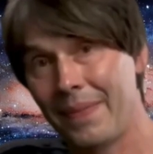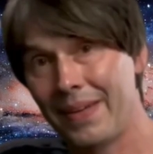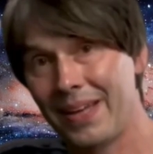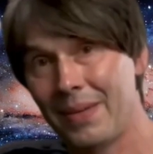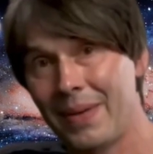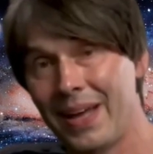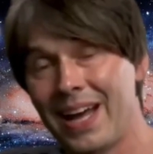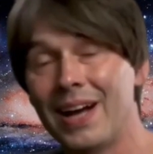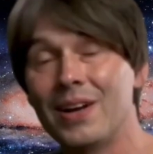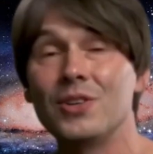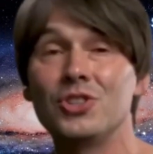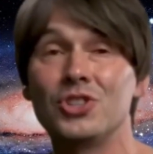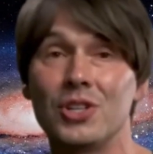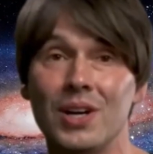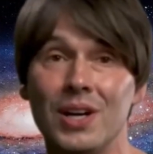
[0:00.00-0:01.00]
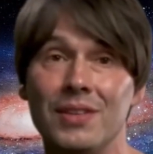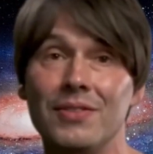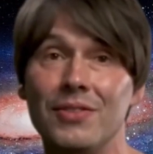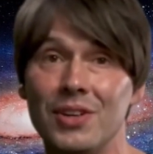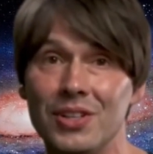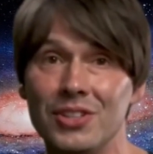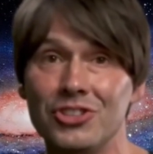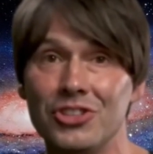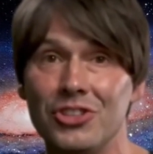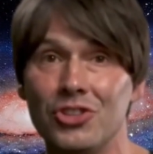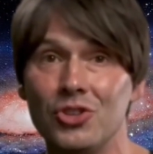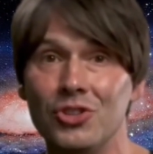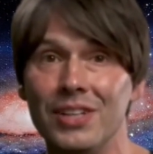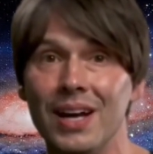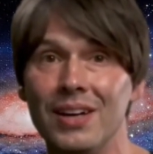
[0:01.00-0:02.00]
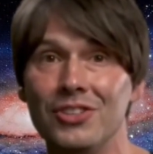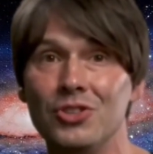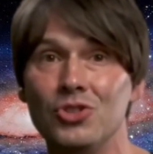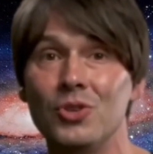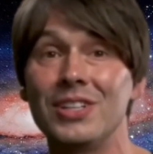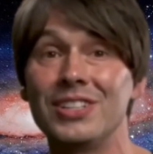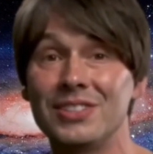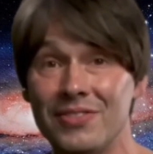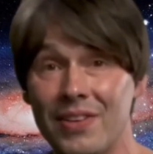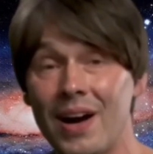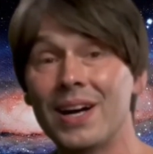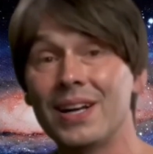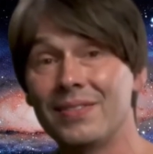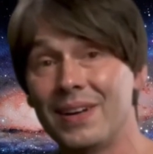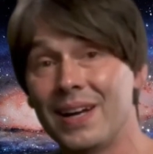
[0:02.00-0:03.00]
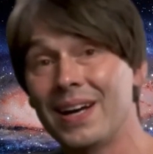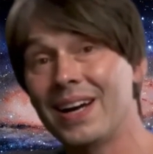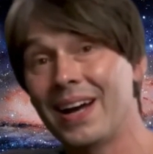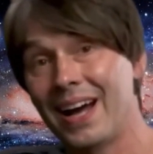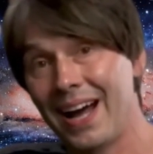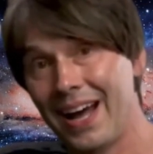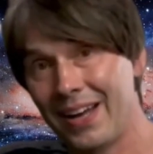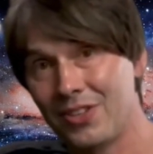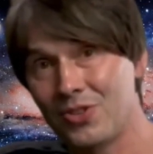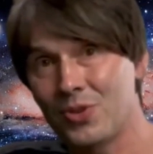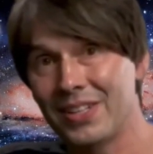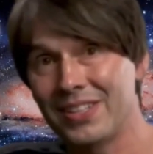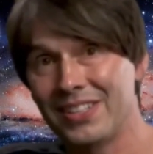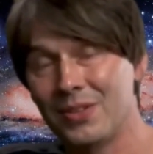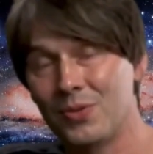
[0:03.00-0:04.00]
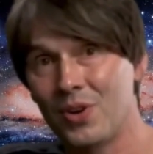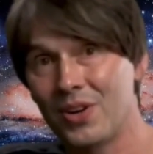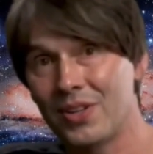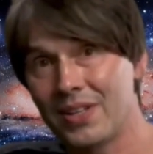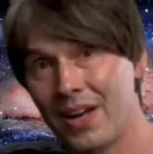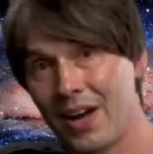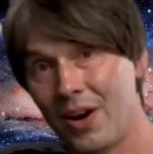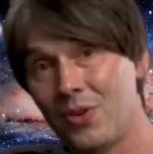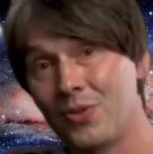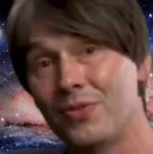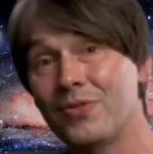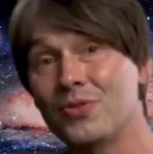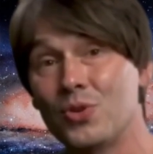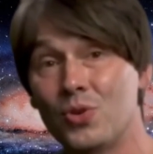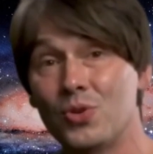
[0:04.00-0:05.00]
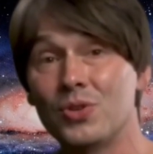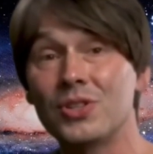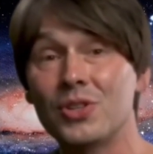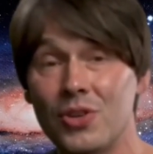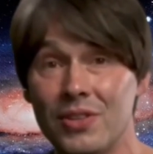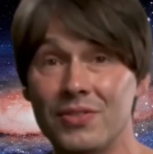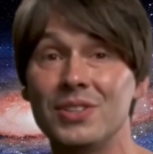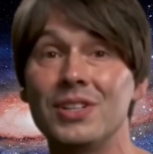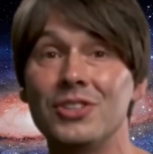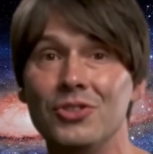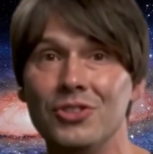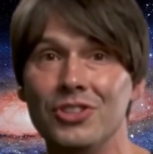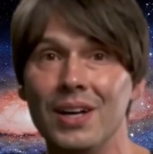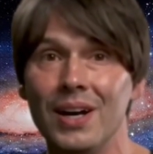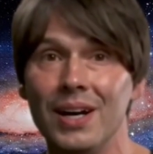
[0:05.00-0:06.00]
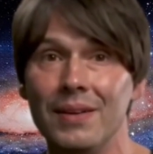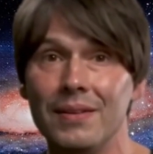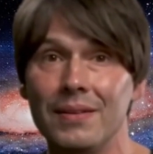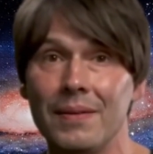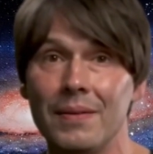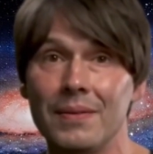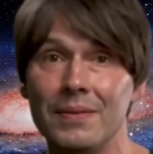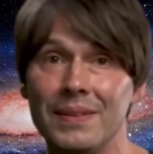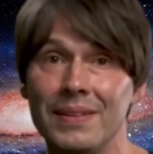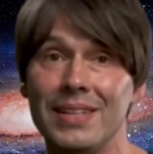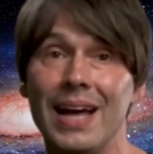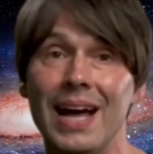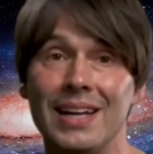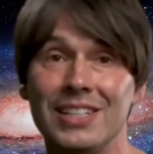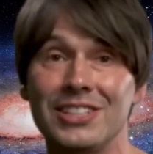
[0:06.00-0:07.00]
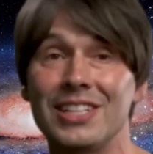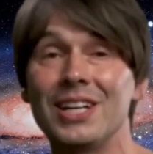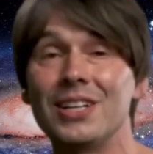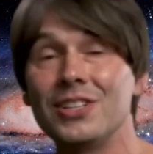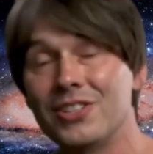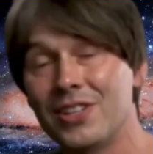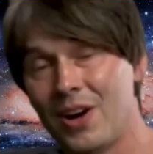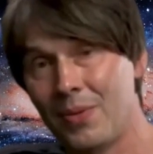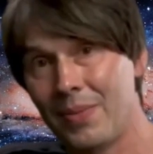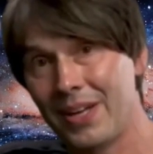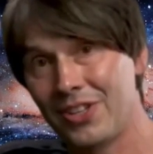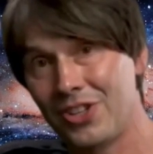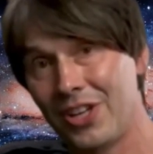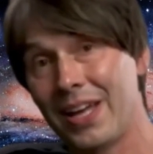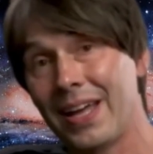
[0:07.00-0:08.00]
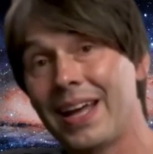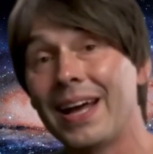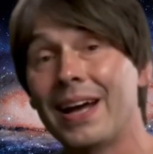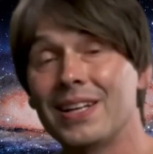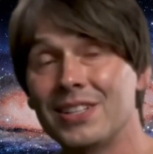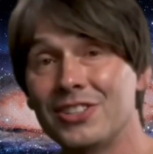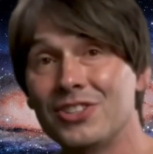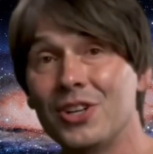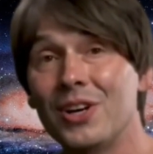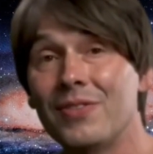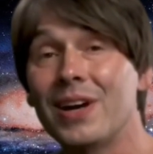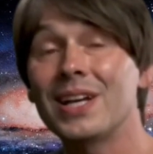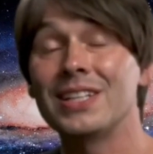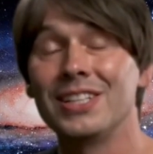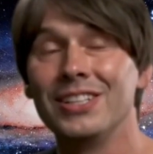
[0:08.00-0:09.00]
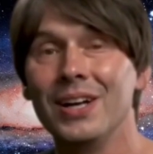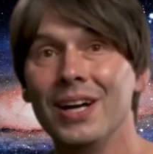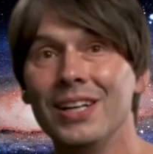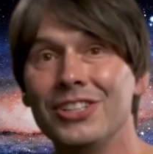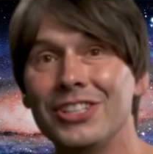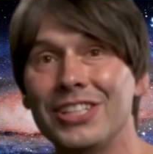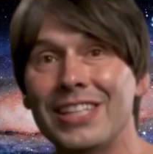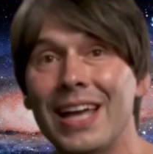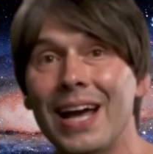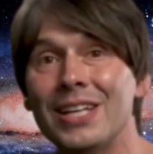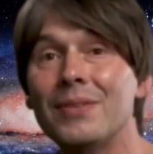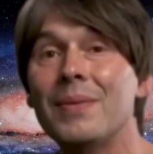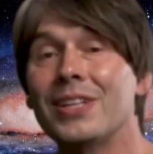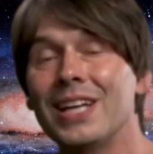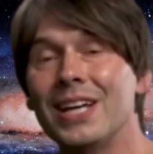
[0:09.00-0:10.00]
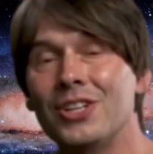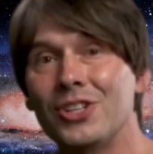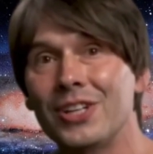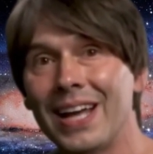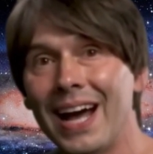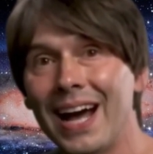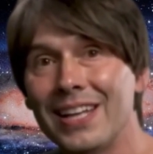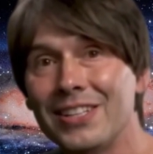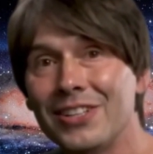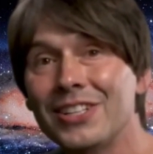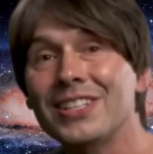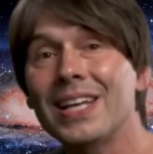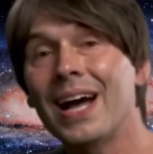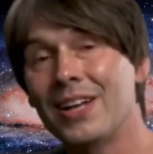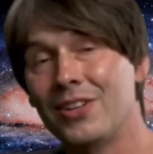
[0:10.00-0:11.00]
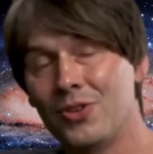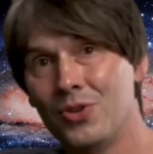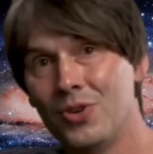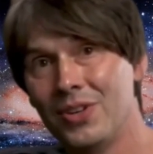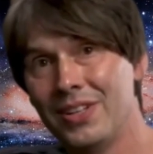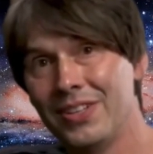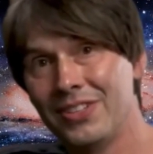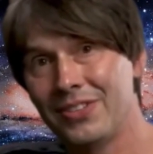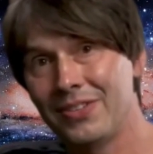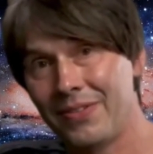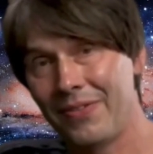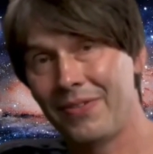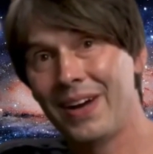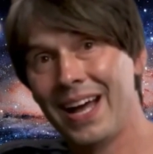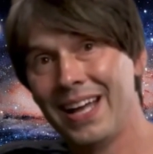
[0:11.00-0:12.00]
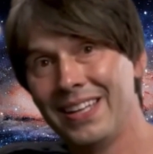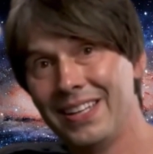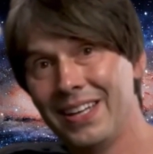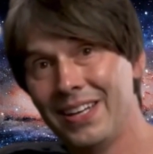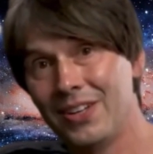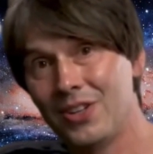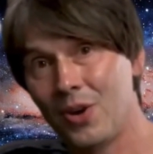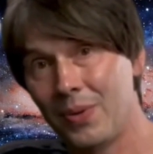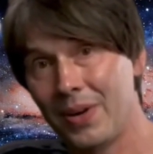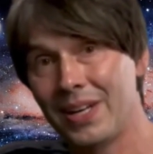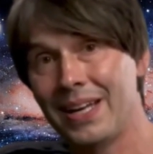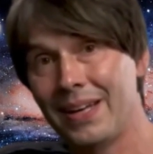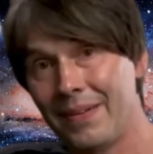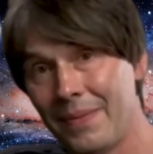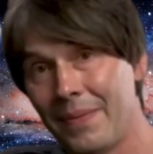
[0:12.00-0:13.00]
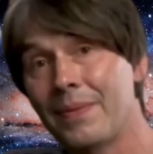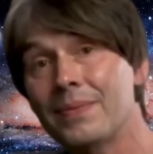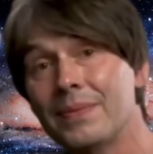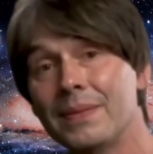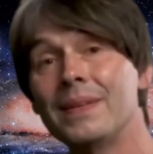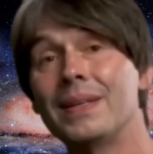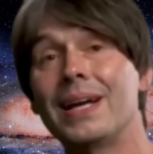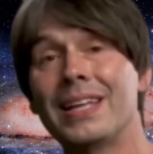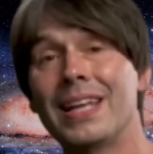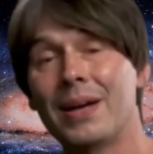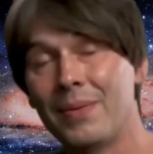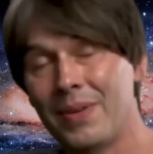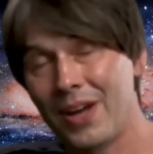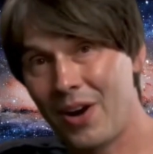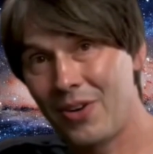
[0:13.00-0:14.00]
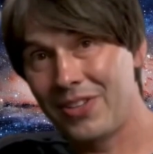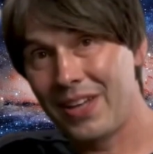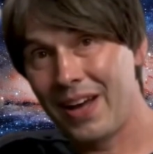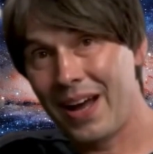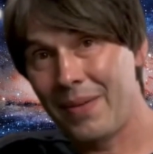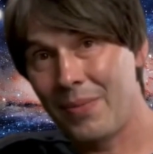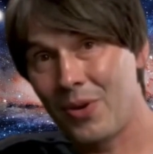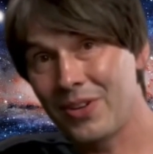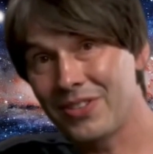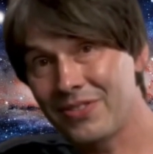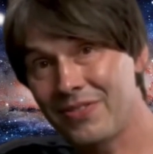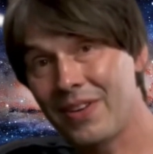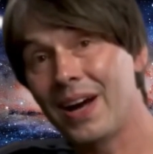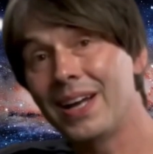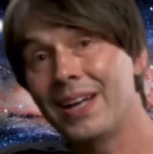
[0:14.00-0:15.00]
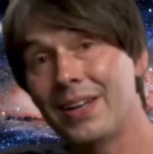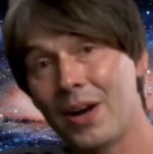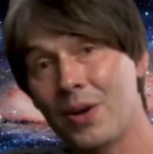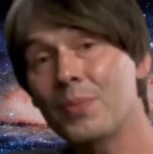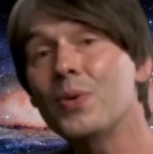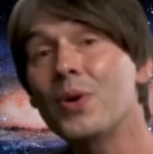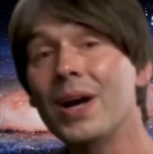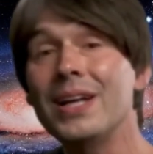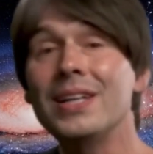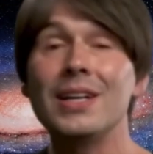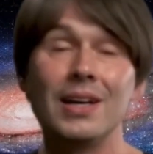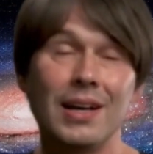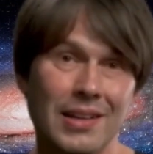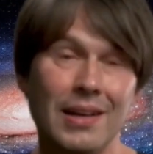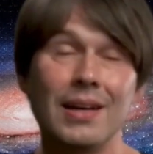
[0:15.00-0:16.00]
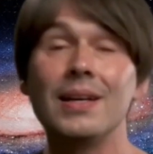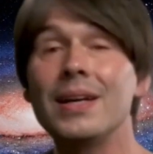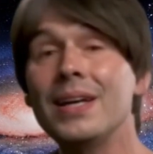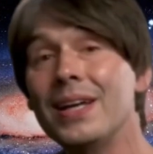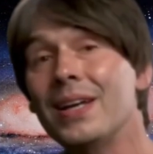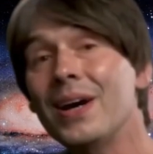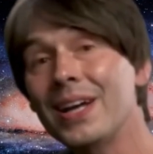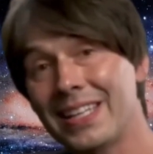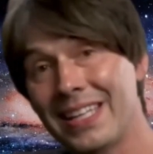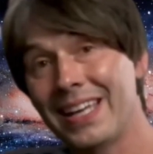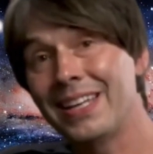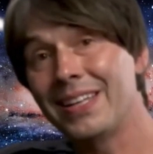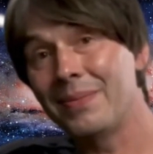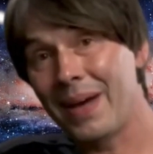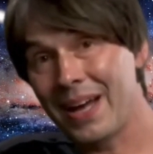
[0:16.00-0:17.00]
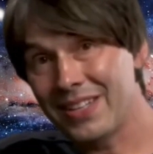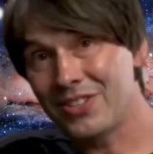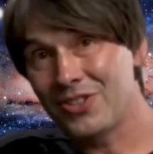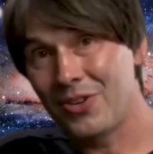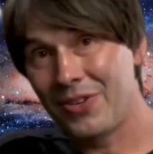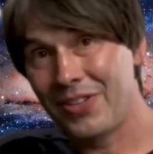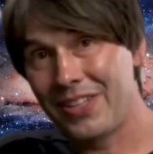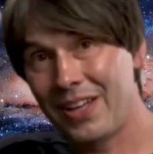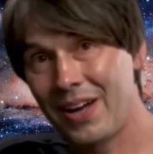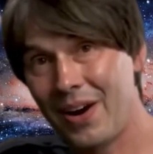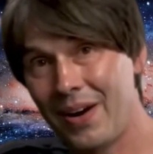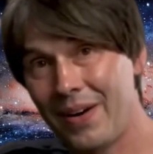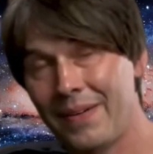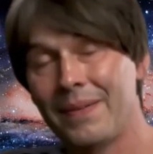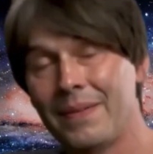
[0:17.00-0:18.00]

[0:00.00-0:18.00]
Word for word: It began on July 1st, 2025, at 2104 Universal Time. The Atlas Telescope in Chile, a survey designed to detect potentially hazardous asteroids, flagged an anomaly a dim ghost like point of light no brighter than a 19th magnitude star.